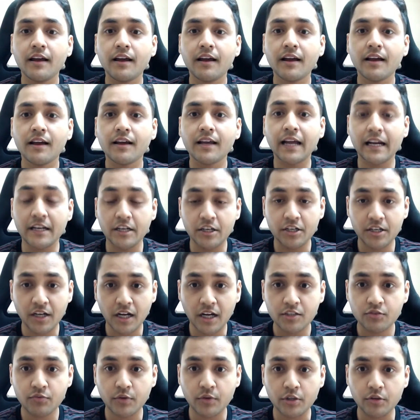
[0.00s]
get in
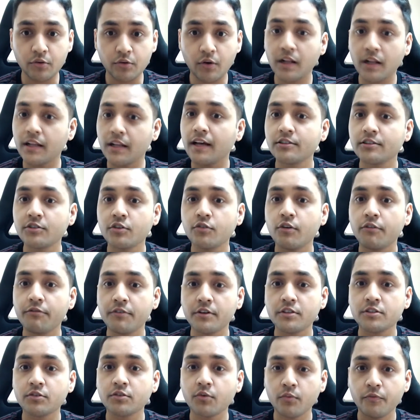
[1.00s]
touch with you. I'll ask you a
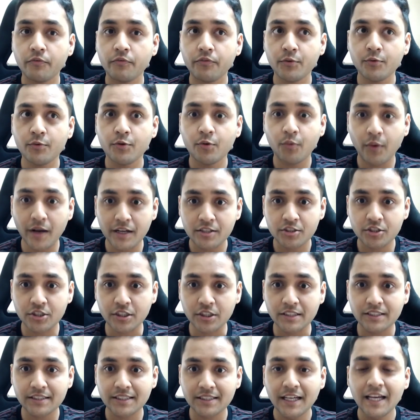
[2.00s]
few
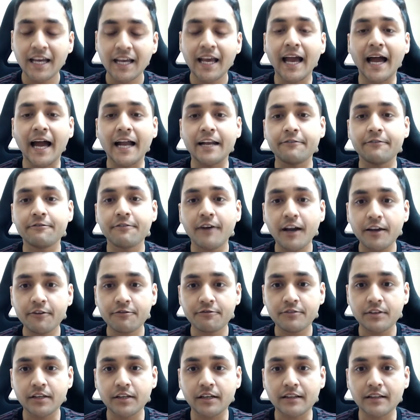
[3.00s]
questions, and if I
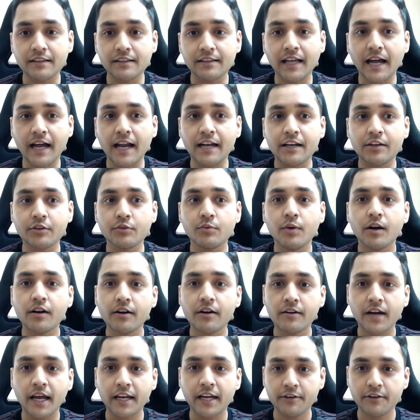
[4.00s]
feel that you are a
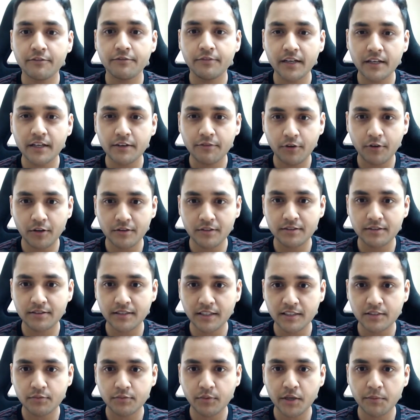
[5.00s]
right fit for this
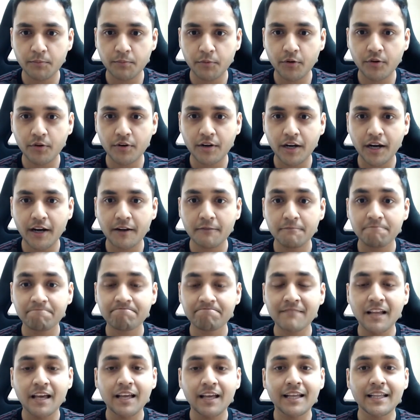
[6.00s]
6-week program,
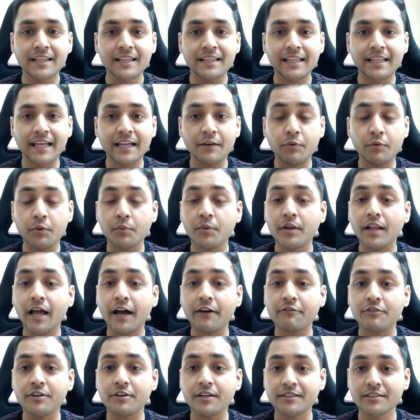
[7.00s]
then we will
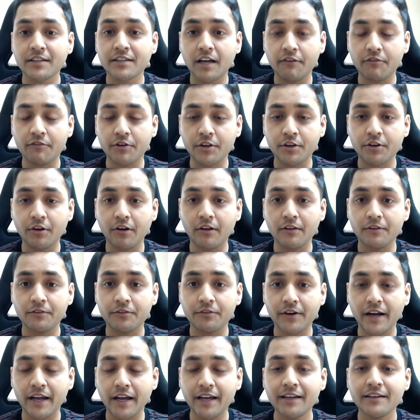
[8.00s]
have a discovery call,
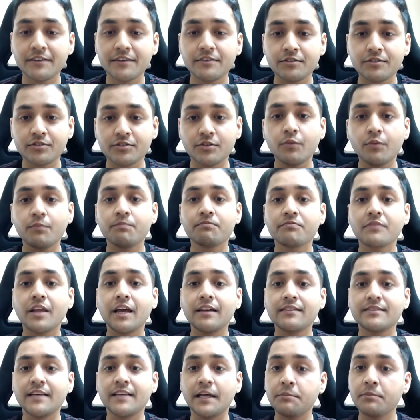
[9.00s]
right? So
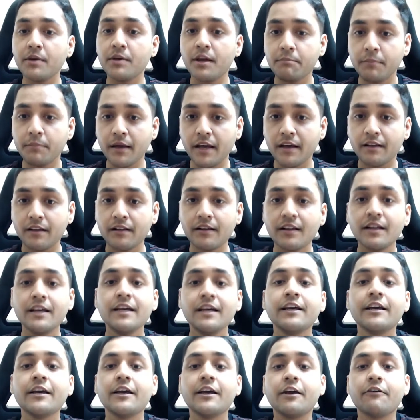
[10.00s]
send me a mail
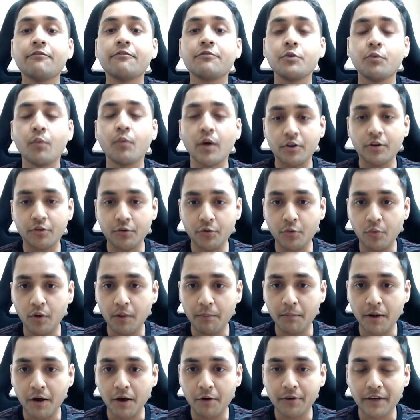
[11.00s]
if you want to know
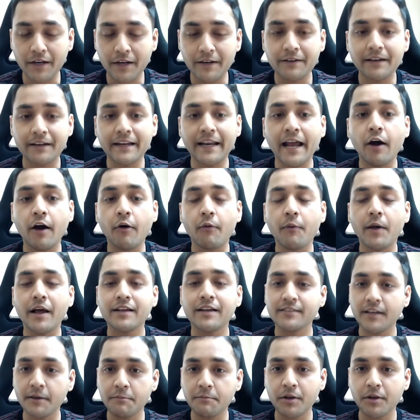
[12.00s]
about it. Now,
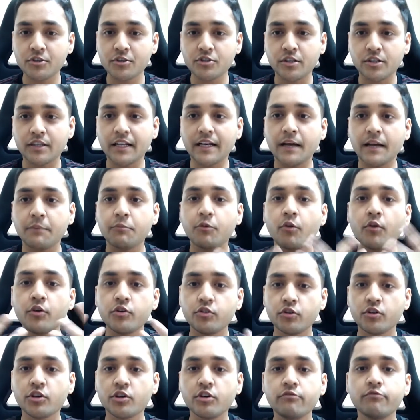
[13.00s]
as I mentioned, that I'm going
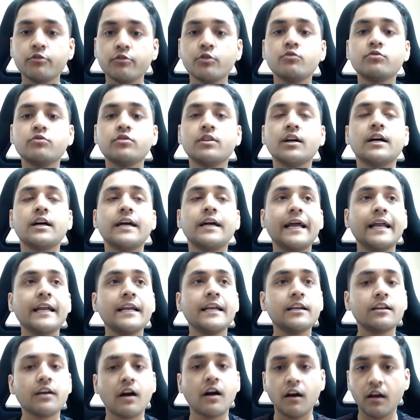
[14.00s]
to give you the
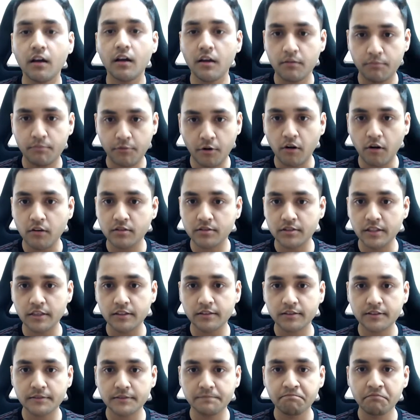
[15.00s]
entire
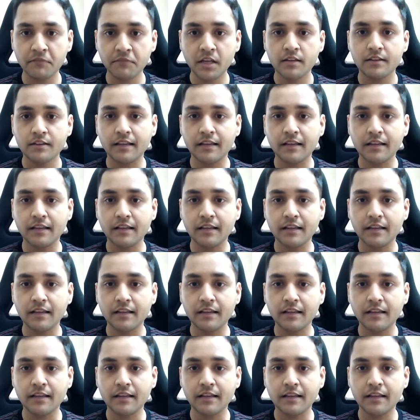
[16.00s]
process, the